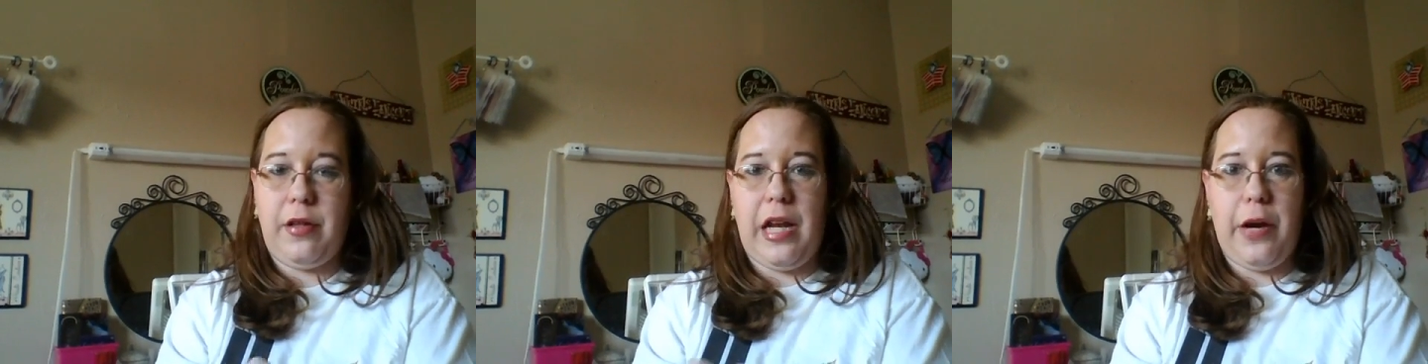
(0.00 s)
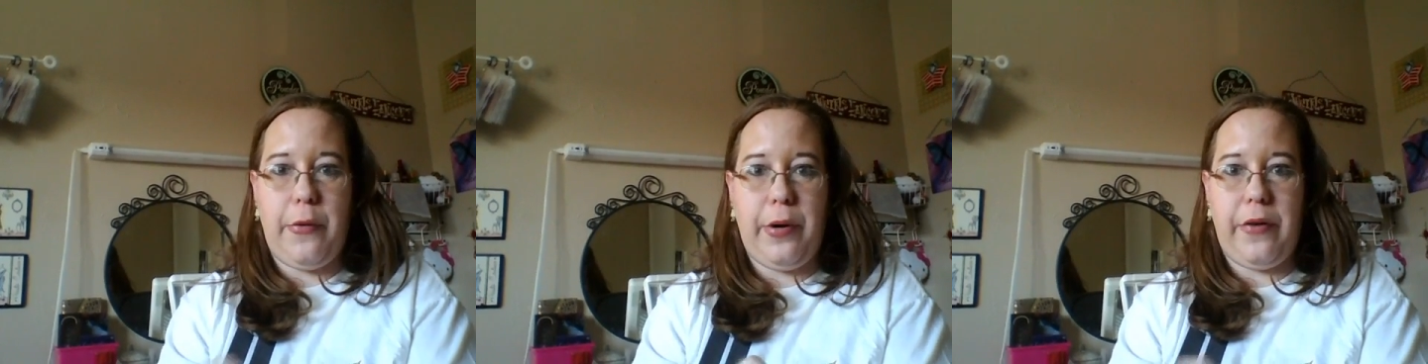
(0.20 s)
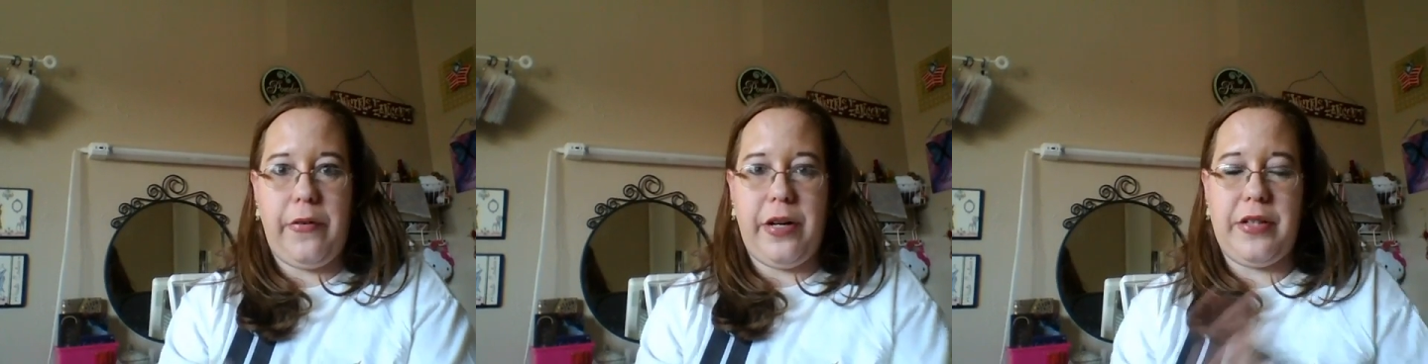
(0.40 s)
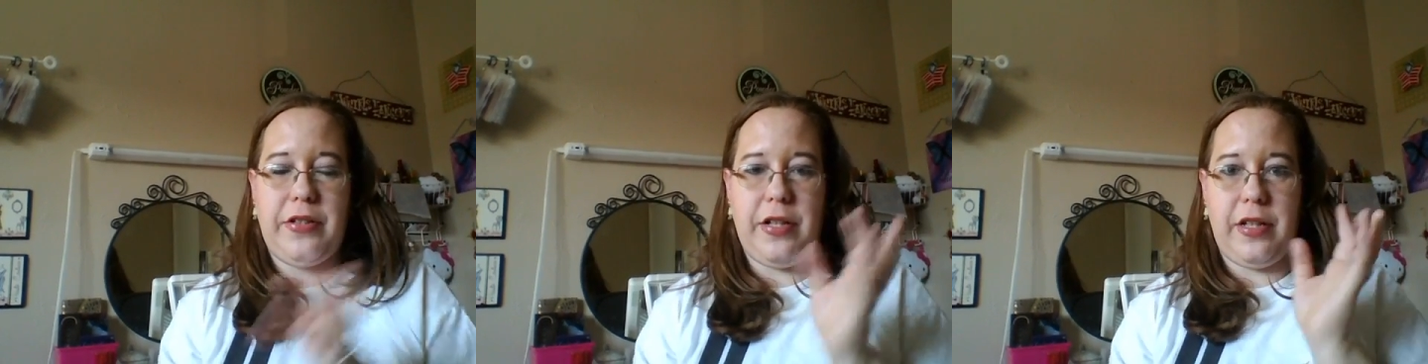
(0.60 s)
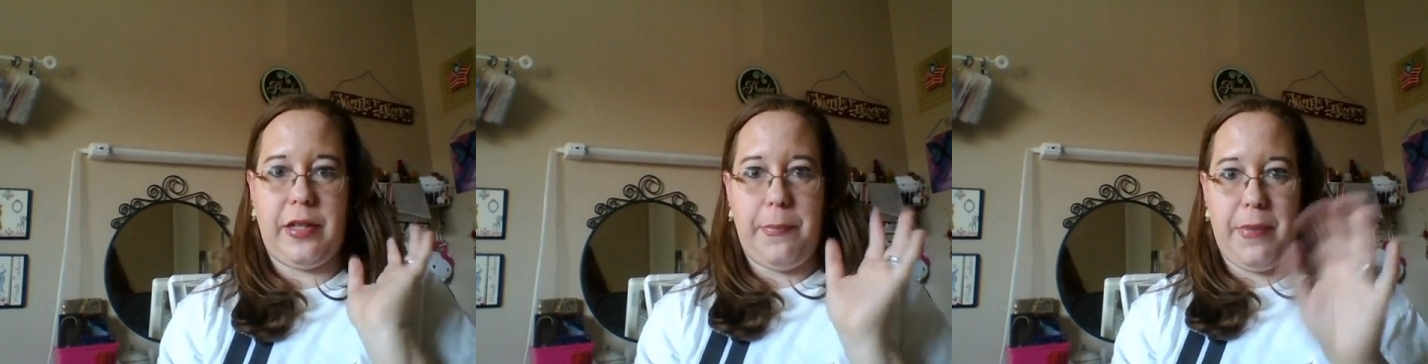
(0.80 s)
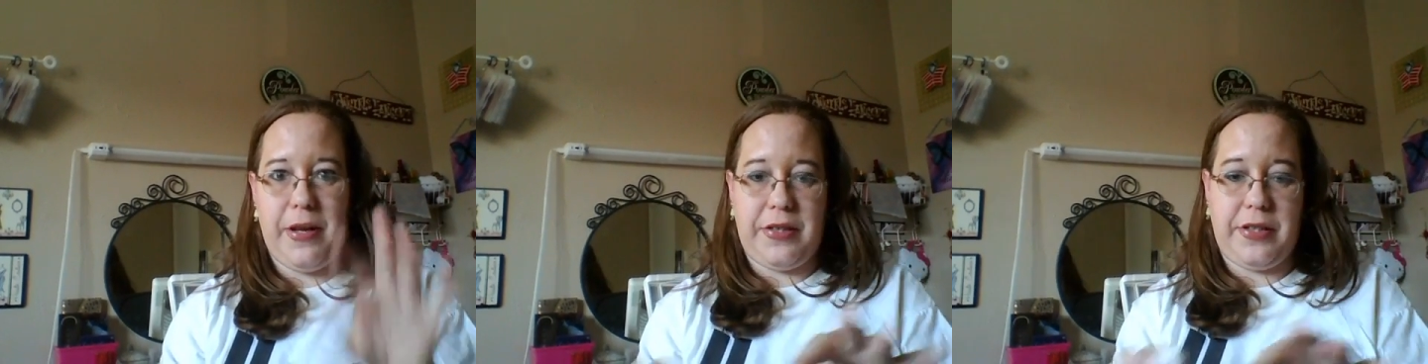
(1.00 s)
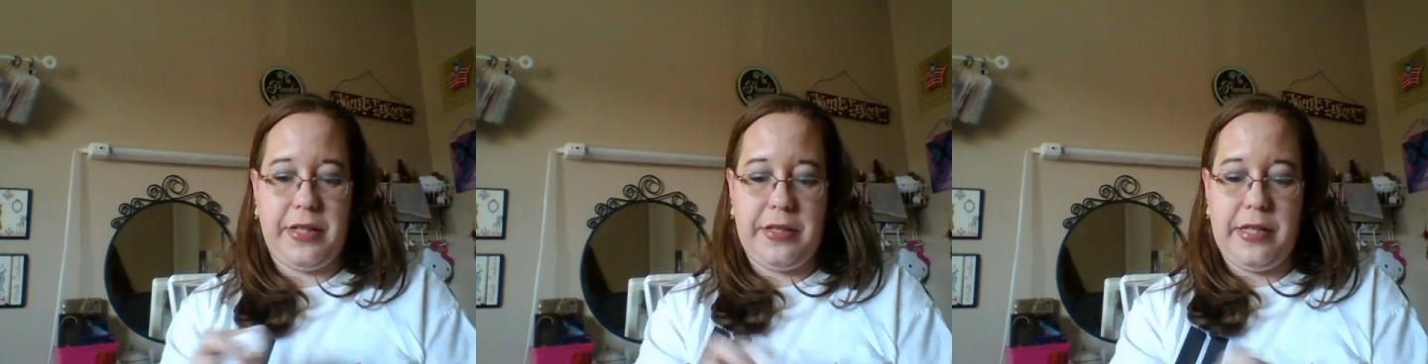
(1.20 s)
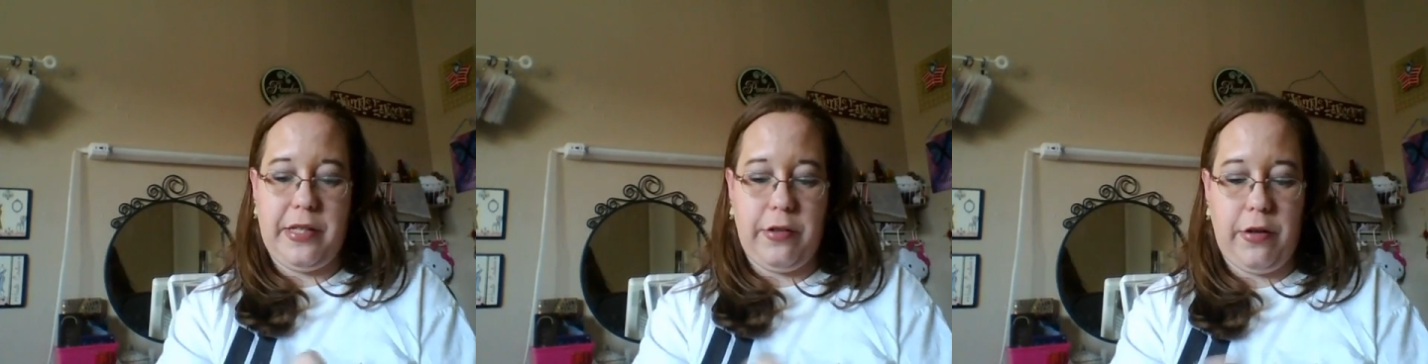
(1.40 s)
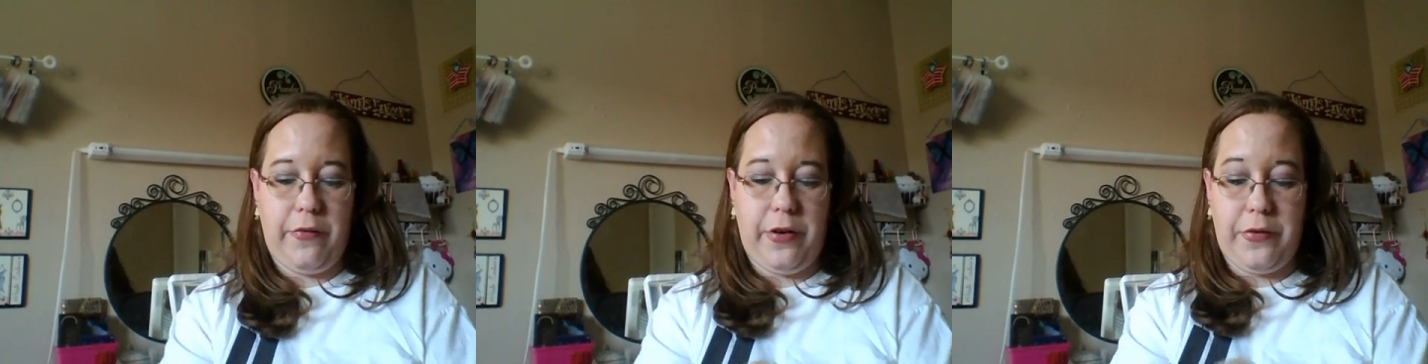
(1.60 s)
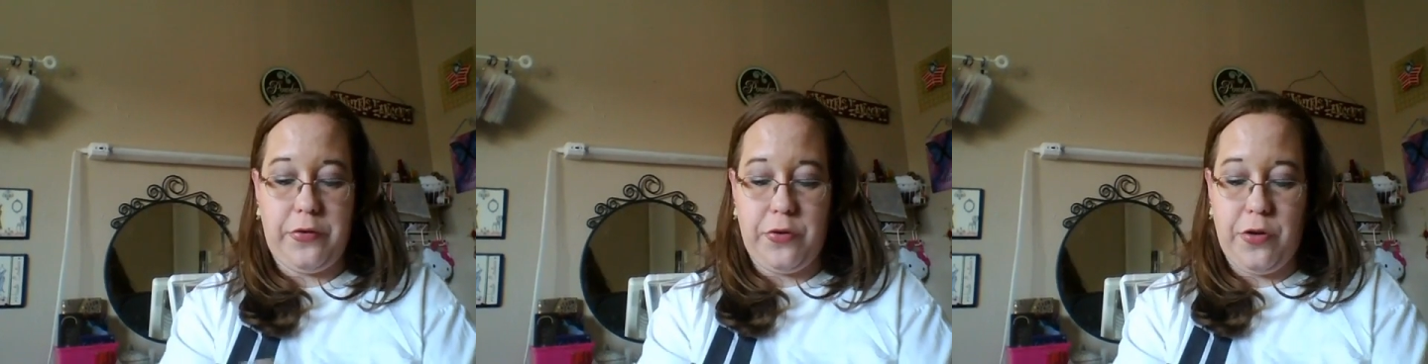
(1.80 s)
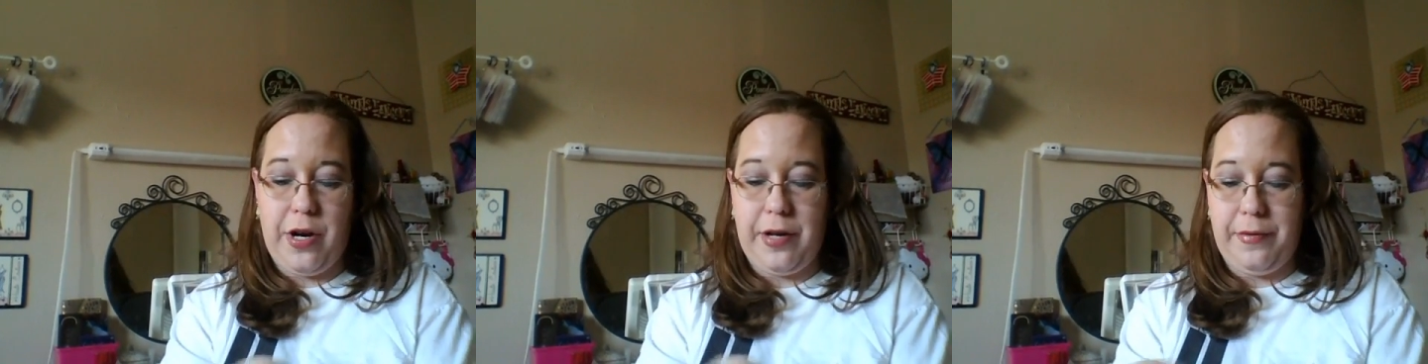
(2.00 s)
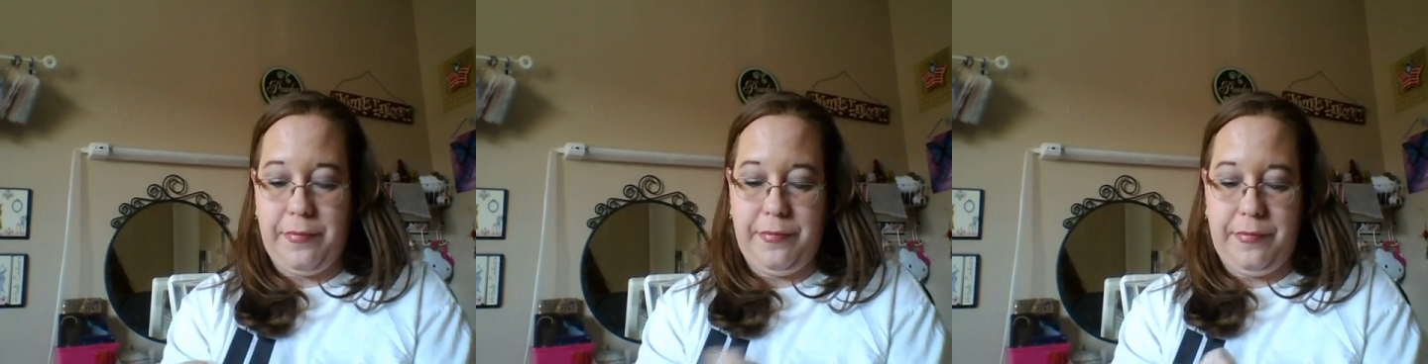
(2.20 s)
However, it's not the best concealer I've ever tried.